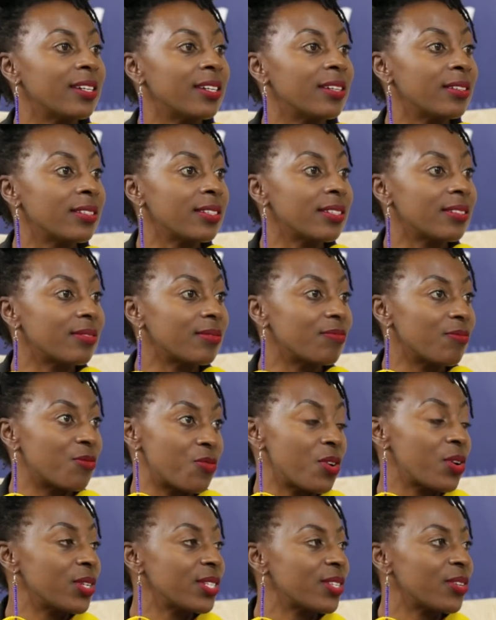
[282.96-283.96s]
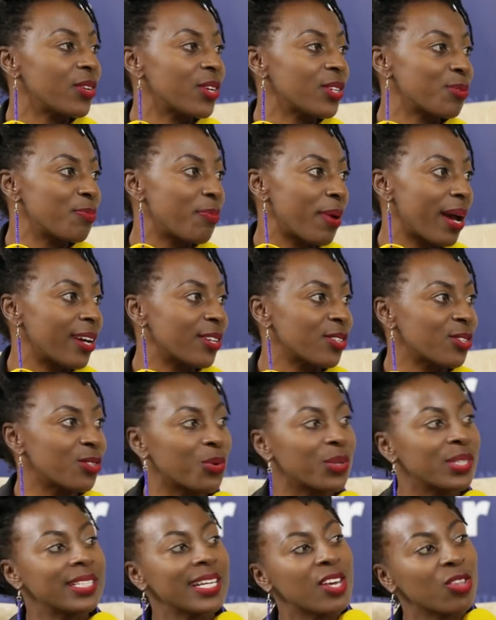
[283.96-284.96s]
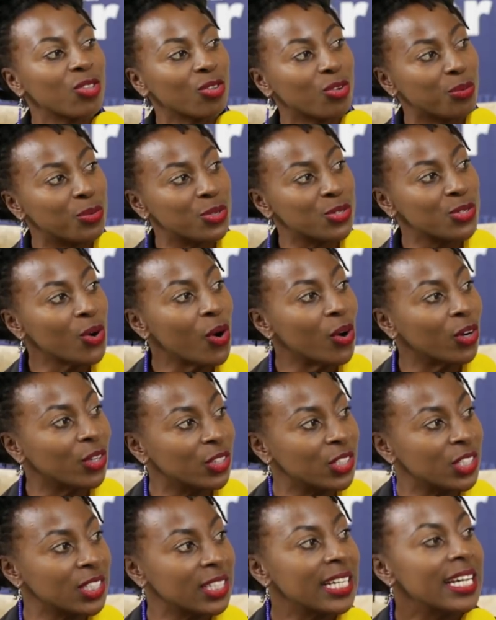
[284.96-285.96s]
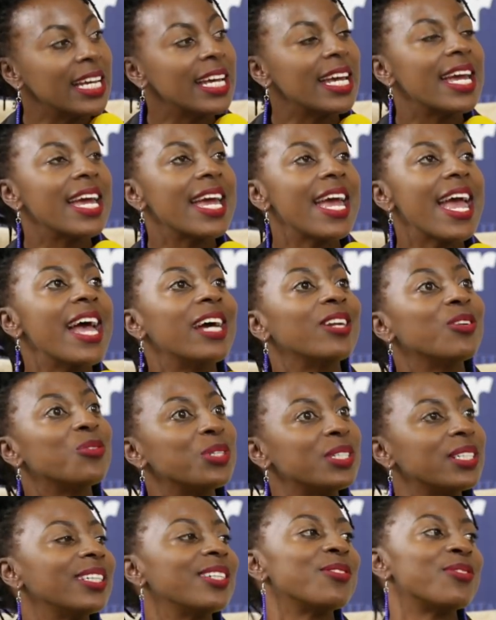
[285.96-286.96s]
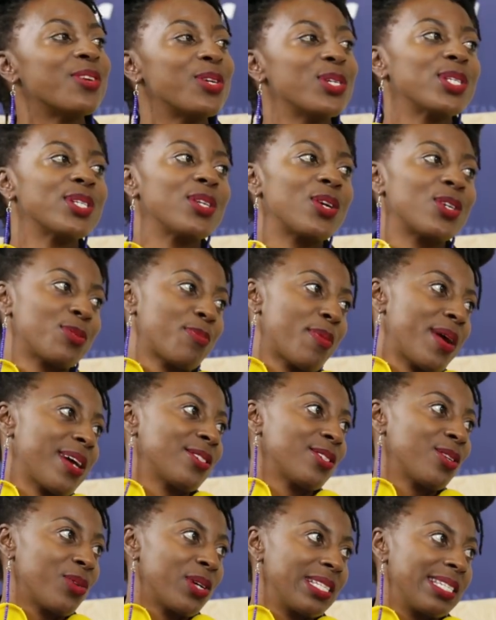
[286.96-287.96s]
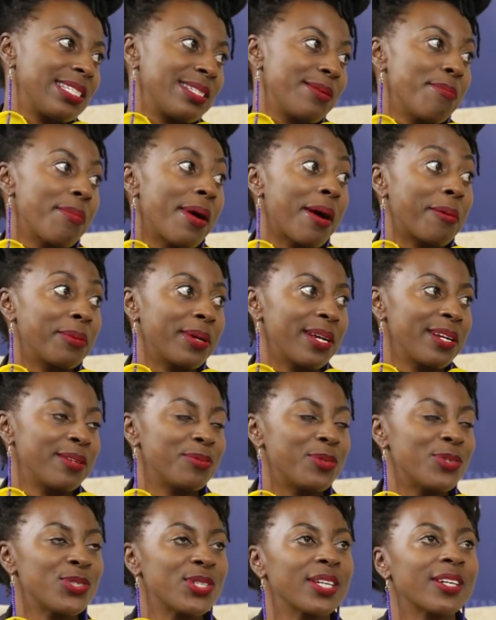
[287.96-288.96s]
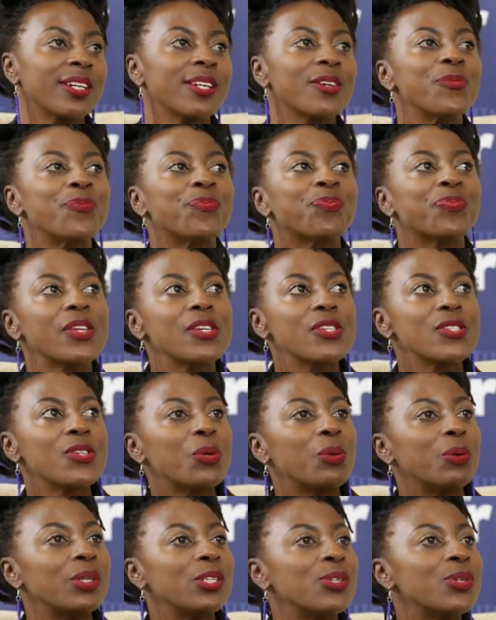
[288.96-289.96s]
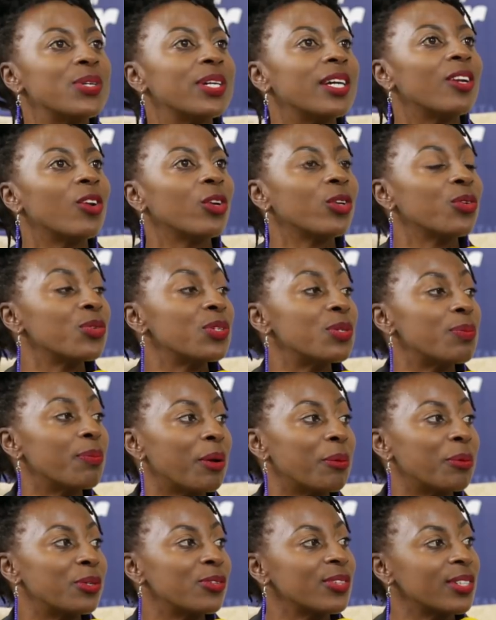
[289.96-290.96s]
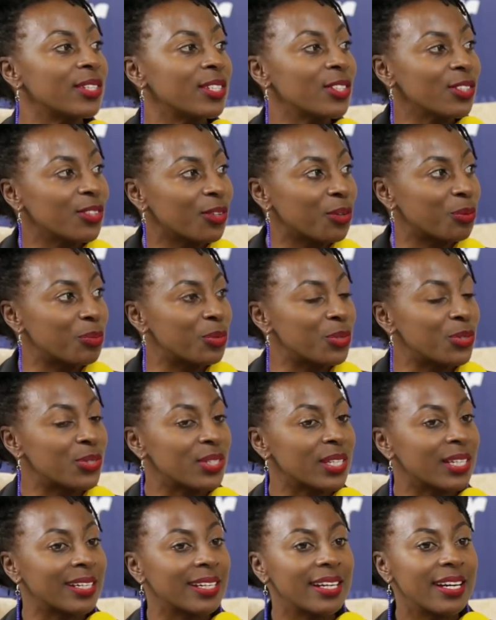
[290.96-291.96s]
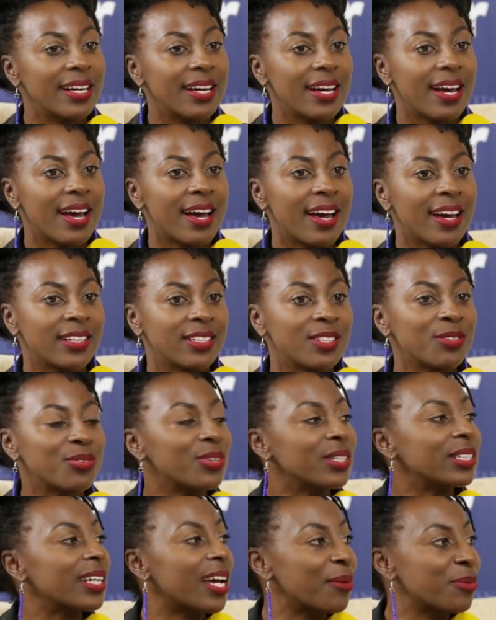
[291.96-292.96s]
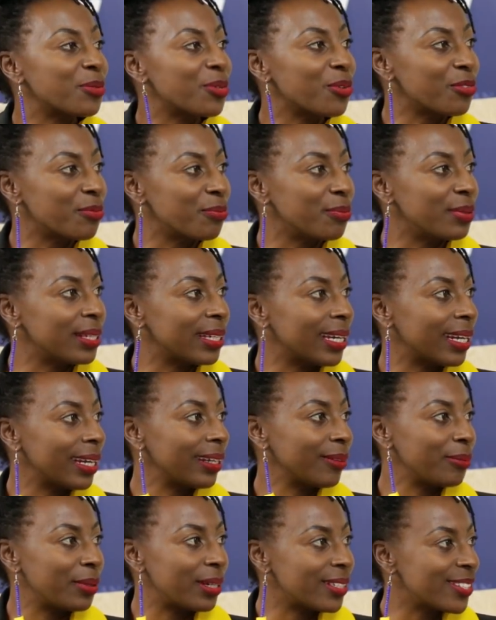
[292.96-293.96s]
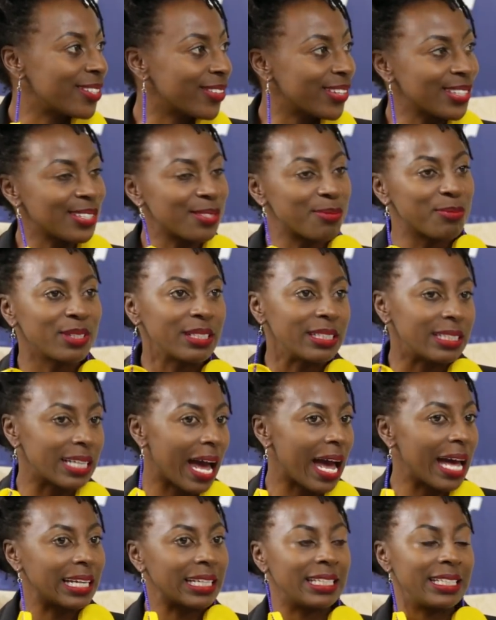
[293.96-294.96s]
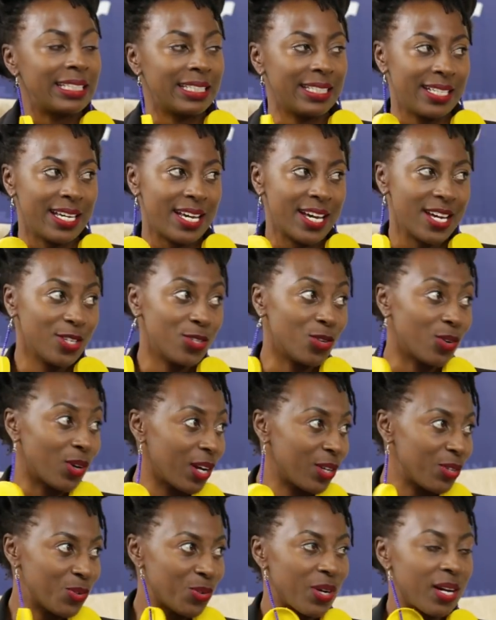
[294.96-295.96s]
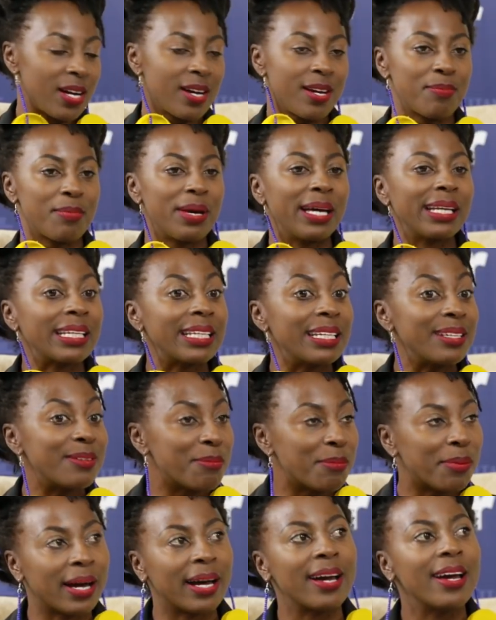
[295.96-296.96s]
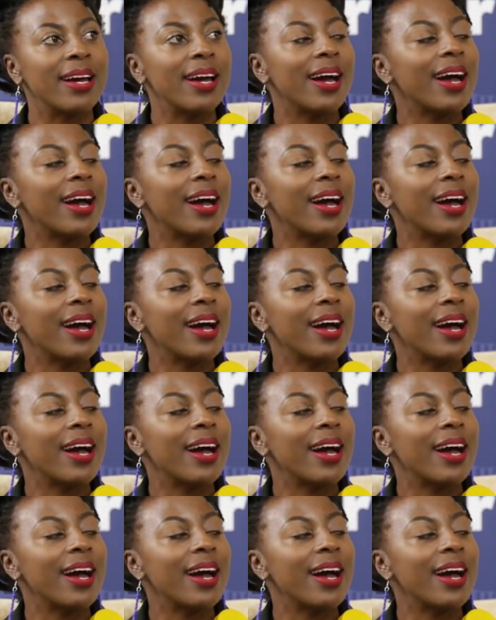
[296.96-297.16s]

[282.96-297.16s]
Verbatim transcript: a very serious bias towards ethnomusicology and which had a very serious bias towards Zimbabwean music. So we were doing a lot of Zimbabwean traditional music, uh, different types of mbira, mbira dzaiva dzimunjari, nyunga nyunga, marimba,